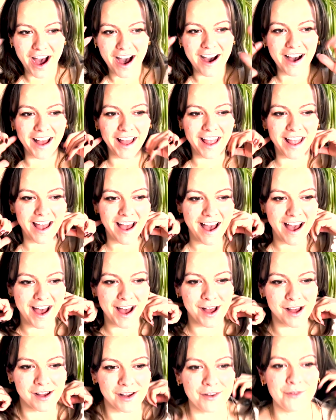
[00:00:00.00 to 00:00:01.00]
I
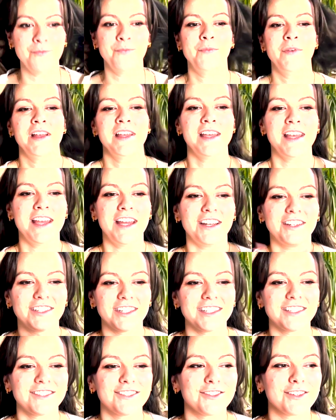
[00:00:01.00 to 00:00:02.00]
am
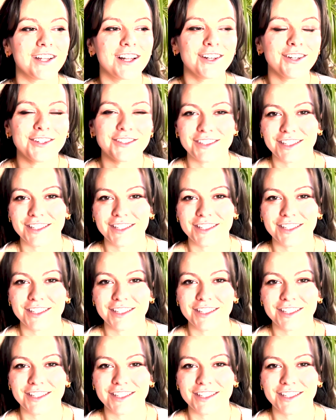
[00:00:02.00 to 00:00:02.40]
just doing lots